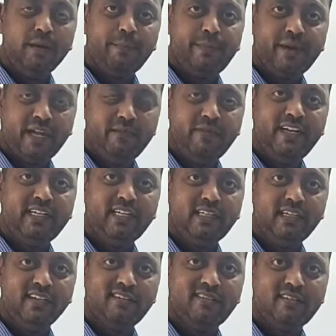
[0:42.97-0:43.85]
private
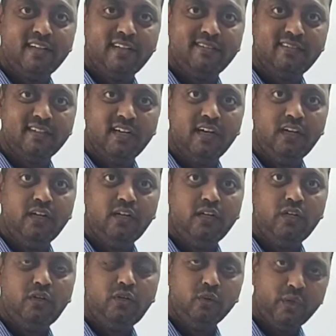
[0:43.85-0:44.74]
industries uh,
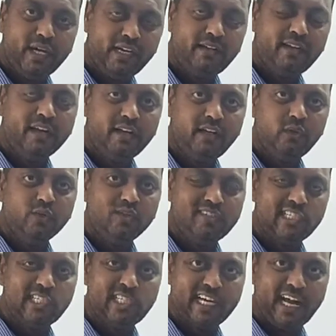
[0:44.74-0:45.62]
to enter into
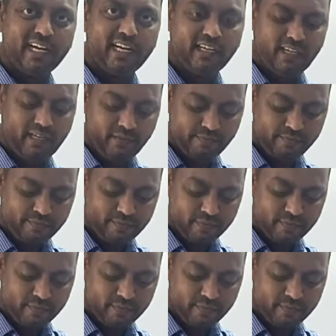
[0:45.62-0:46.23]
such category.